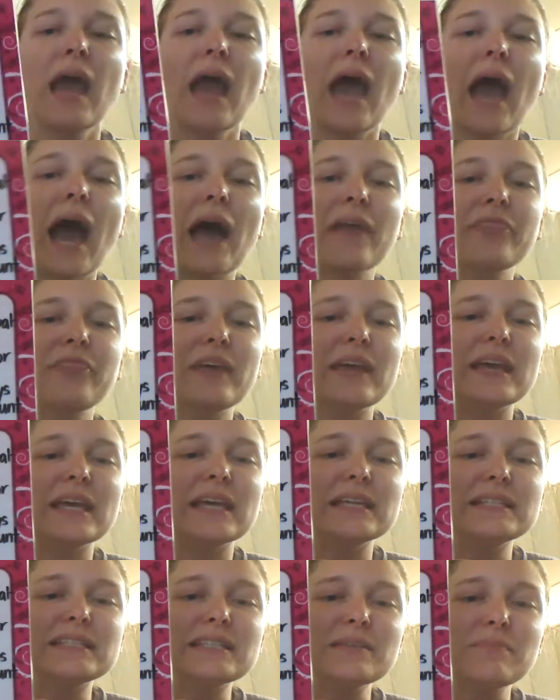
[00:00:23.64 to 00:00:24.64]
At the
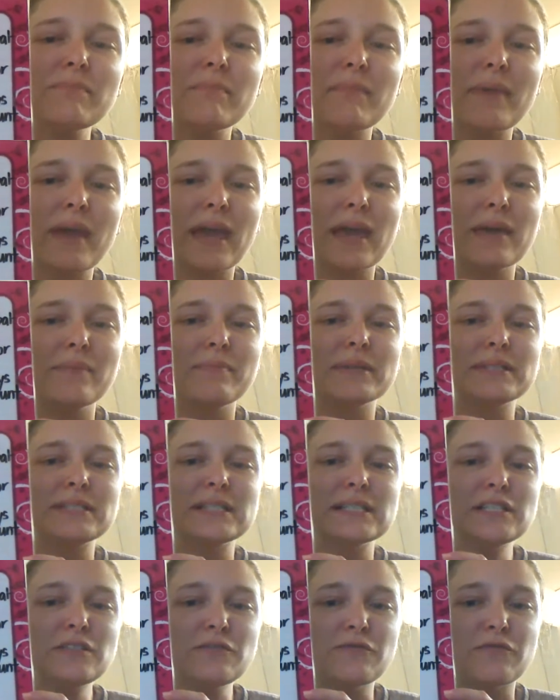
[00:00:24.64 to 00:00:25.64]
end of May,
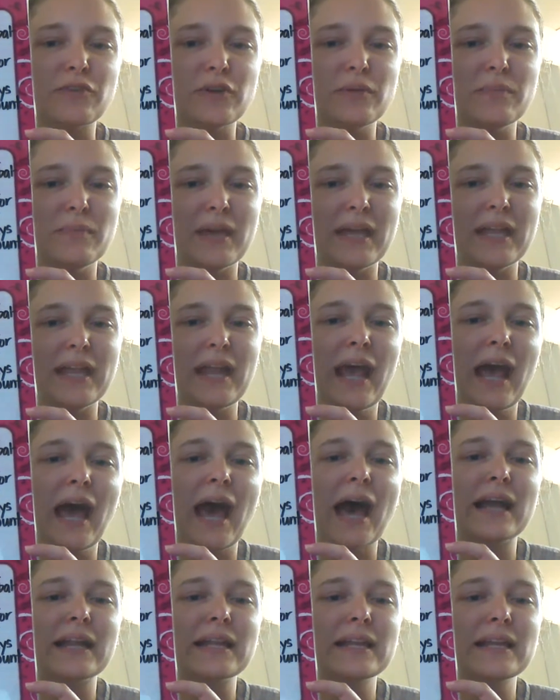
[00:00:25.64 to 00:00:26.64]
Mrs. Freeman
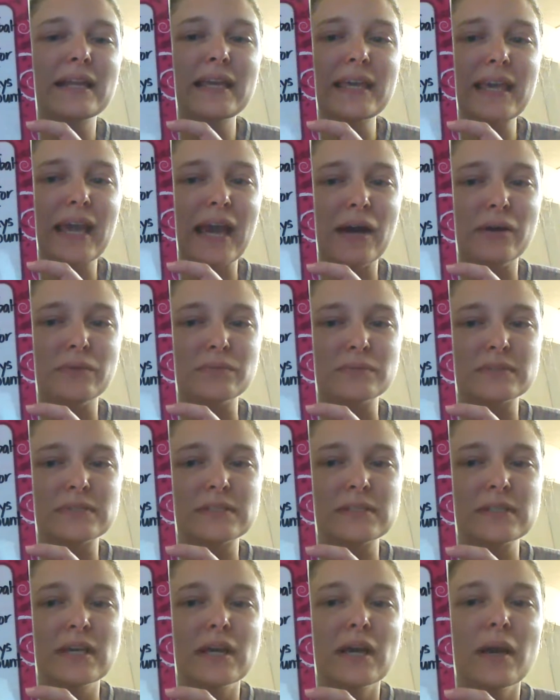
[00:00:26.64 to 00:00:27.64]
had an
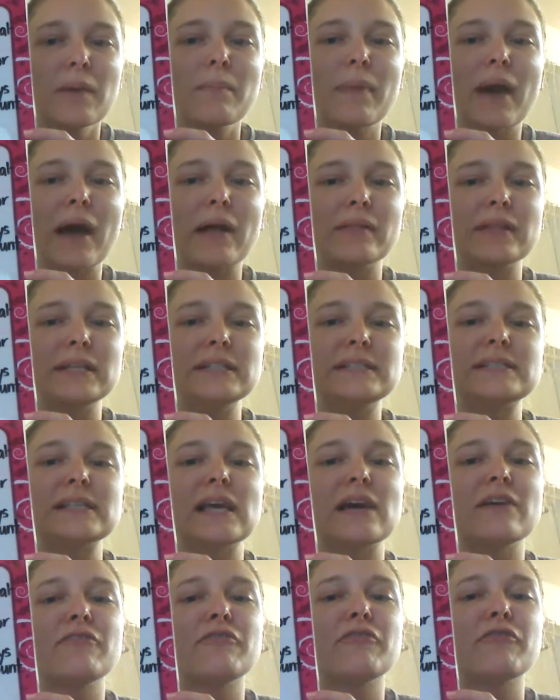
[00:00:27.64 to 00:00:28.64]
account balance
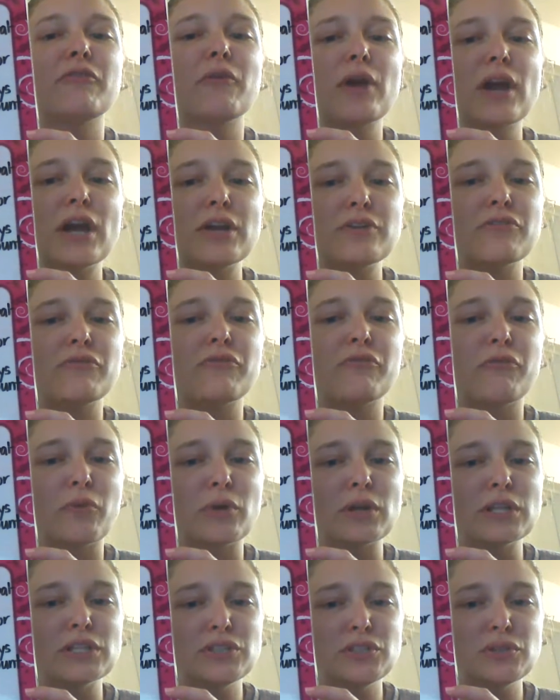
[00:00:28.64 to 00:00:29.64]
of
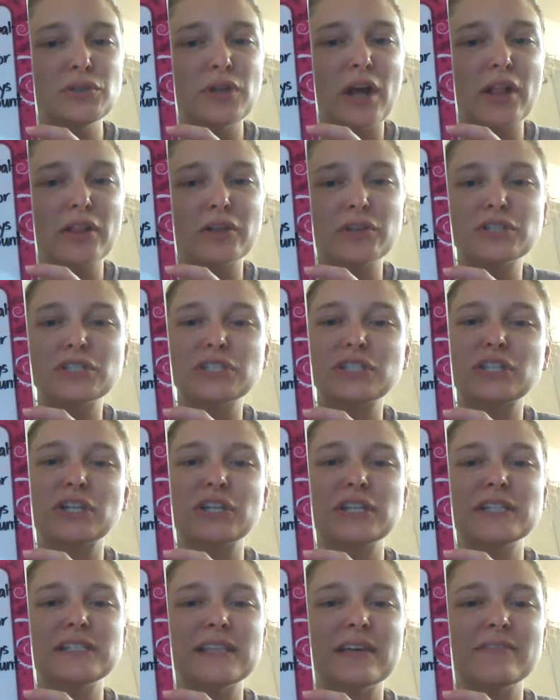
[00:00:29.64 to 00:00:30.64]

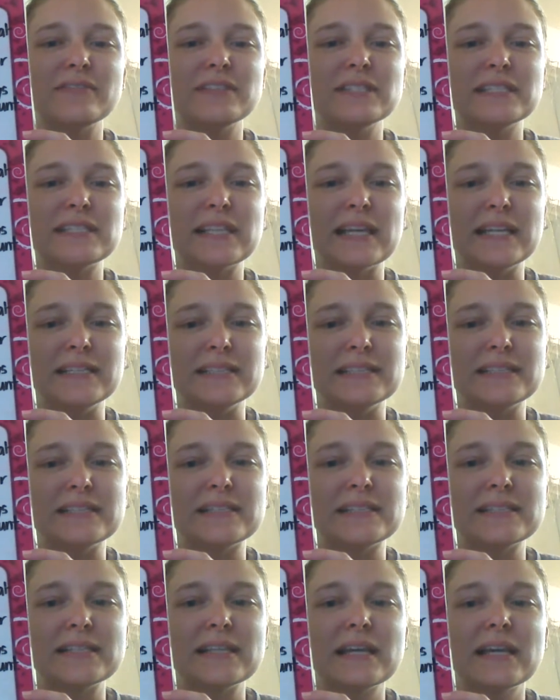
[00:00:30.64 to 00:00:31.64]

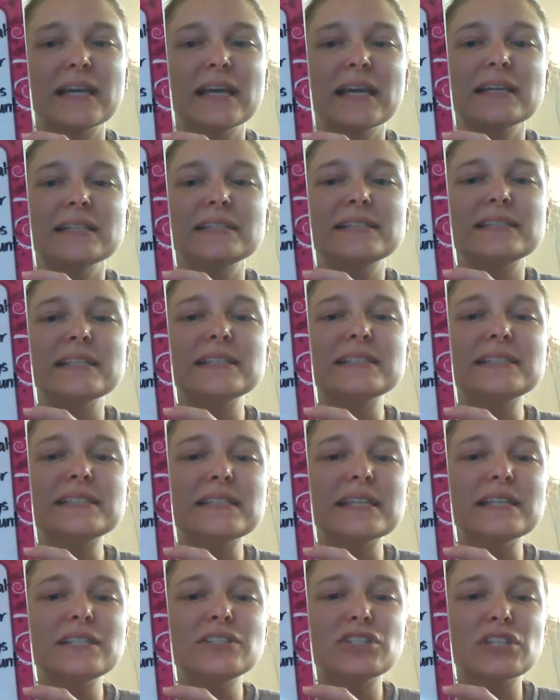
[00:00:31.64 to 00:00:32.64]
$442.37. Since
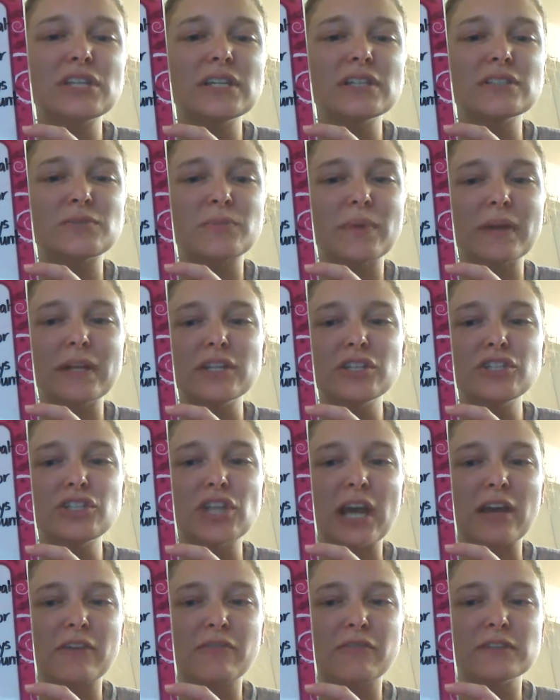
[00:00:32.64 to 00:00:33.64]
then, she has written a
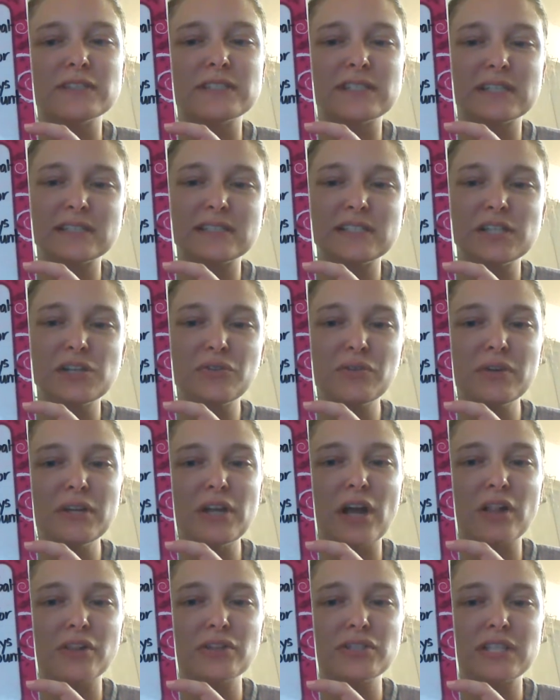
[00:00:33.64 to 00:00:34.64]
check for
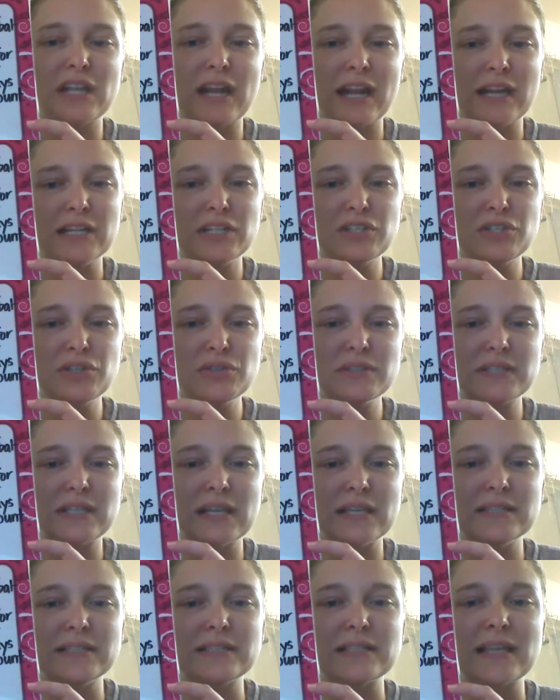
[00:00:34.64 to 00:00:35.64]

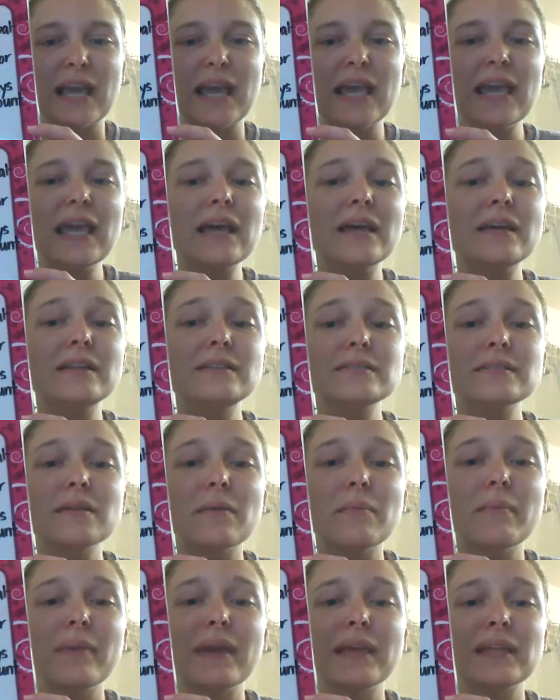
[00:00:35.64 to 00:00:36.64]
$63.92 and
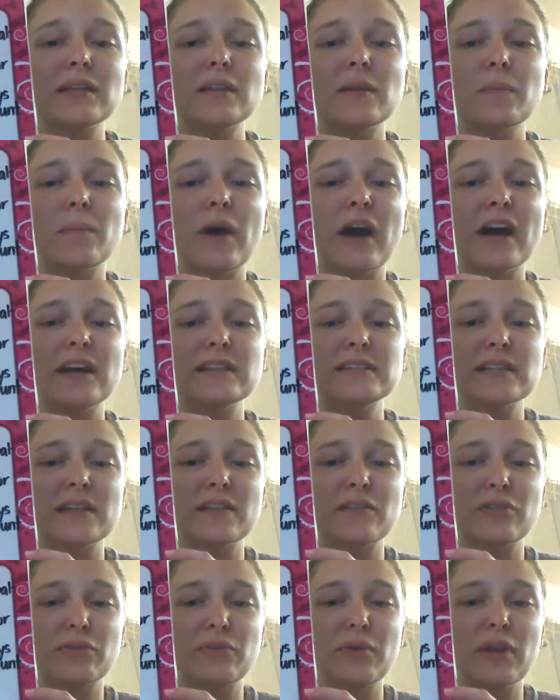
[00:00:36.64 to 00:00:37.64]
made a
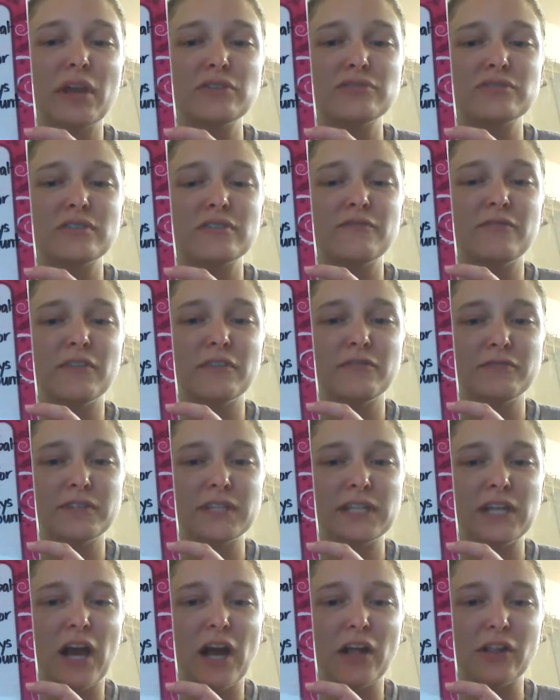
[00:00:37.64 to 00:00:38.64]
deposit of
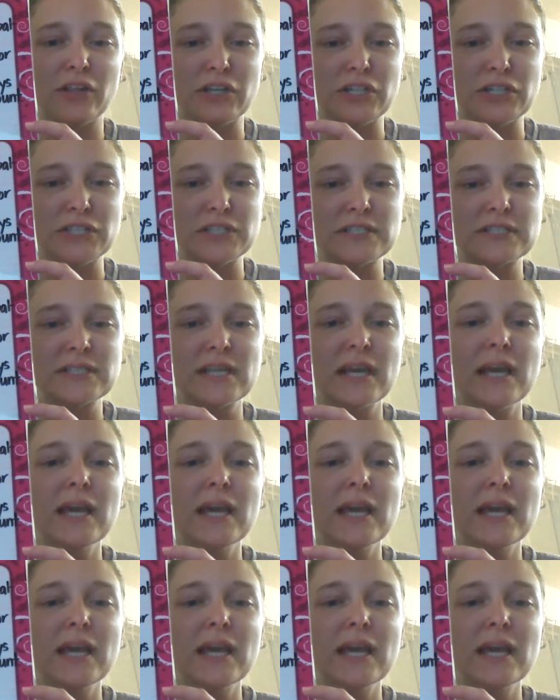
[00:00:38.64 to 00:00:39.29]
$350.